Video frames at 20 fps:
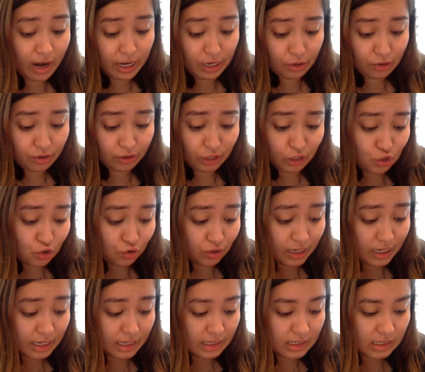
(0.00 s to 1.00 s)
grinder on the
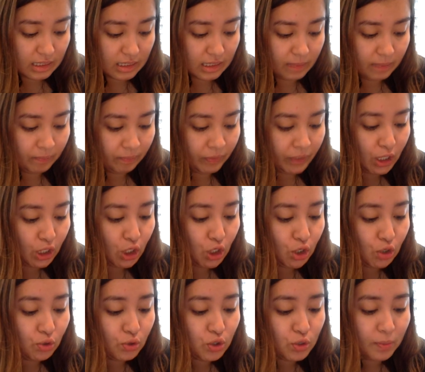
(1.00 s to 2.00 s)
trees.
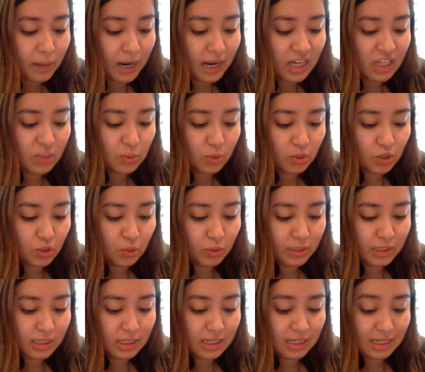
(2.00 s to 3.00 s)
Huge pines were
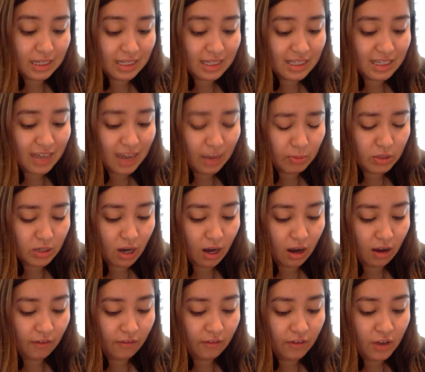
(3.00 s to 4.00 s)
twisted and snapped
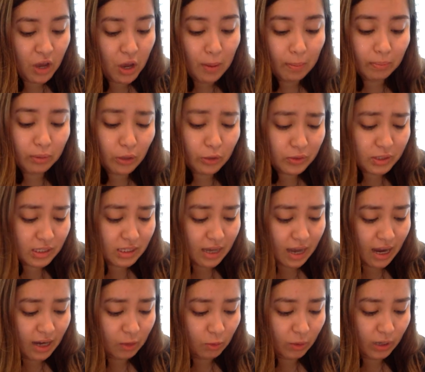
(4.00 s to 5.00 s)
off, blown
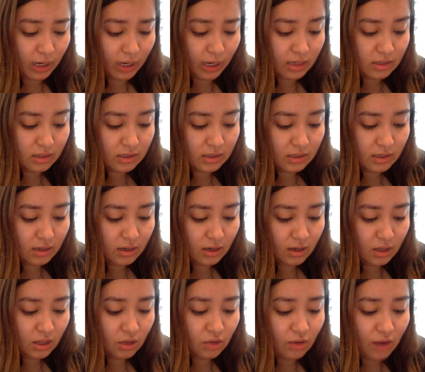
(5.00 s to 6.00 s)
sideways.
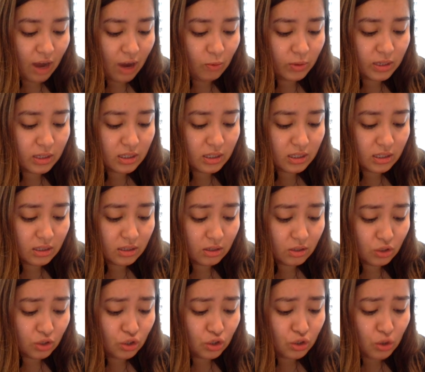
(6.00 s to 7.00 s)
The ground was
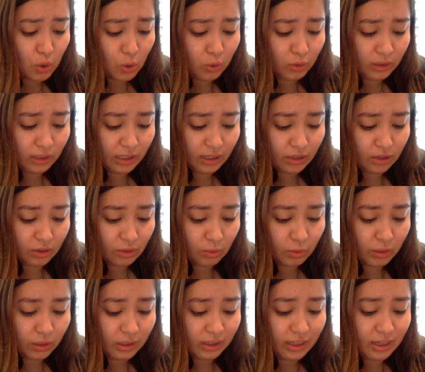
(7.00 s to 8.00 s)
so littered
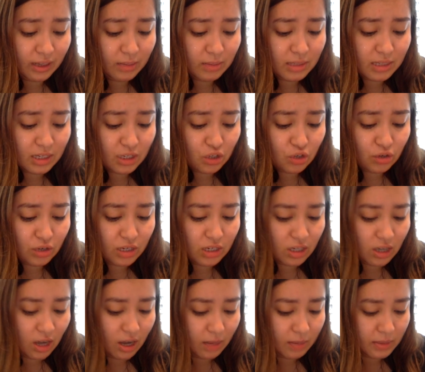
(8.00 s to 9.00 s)
with limbs and
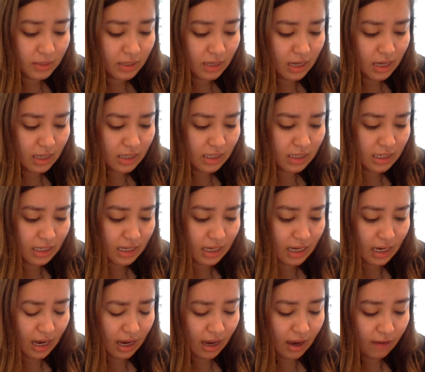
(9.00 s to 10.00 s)
treetops
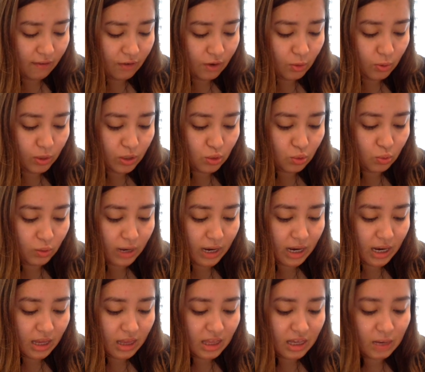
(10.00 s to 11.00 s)
sticking every which
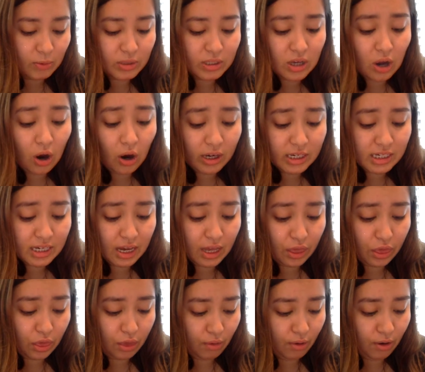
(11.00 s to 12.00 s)
way that it was hard to
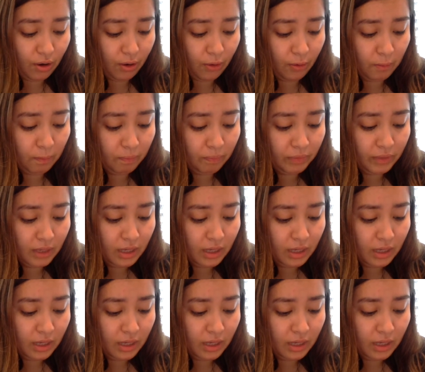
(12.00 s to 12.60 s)
get through.